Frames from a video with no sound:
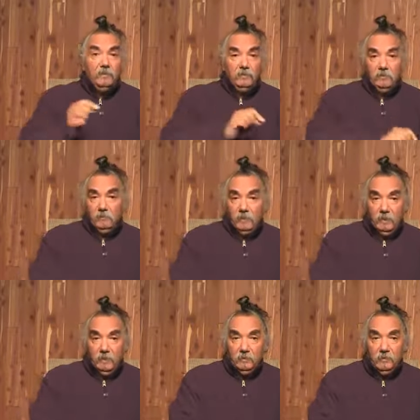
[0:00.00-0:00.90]
nothing to be
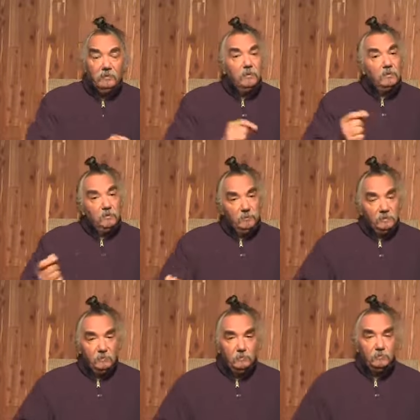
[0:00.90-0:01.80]
added, nothing to be
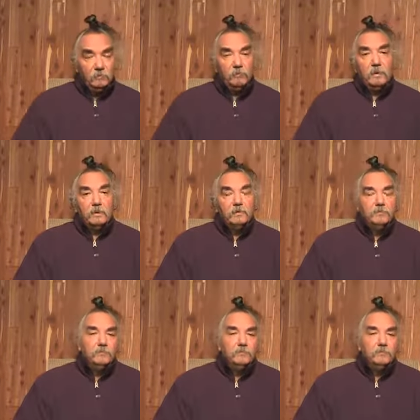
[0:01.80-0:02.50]
sub subtracted.